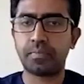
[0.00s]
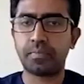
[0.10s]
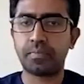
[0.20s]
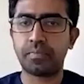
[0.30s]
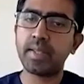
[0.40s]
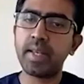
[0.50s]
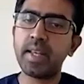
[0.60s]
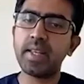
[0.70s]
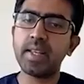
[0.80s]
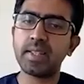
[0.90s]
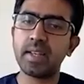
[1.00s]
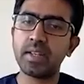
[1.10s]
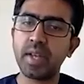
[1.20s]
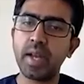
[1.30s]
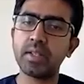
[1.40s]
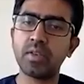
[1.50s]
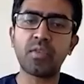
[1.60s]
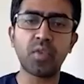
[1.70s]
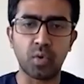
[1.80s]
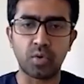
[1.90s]
When we see these chains
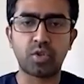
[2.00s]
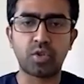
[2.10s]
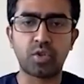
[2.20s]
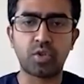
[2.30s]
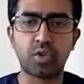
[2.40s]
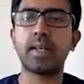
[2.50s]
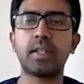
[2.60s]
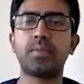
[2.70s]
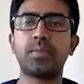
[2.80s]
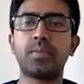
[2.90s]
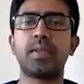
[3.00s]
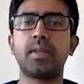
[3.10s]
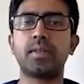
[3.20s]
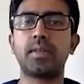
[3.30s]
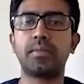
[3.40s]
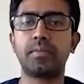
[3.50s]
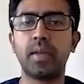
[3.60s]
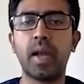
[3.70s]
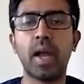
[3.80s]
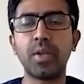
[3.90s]
of nodes, they are always
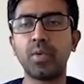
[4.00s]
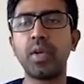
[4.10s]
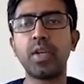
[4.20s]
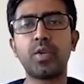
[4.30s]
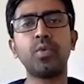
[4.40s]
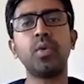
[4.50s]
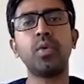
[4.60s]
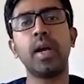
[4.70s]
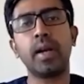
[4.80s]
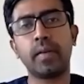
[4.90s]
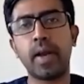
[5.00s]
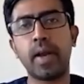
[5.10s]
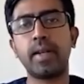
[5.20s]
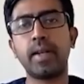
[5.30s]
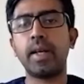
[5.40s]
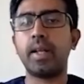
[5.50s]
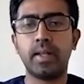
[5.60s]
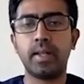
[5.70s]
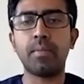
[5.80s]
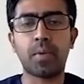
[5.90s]
suspicious, and you need to grade
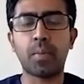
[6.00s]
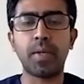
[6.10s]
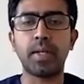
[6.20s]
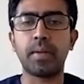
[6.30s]
them properly.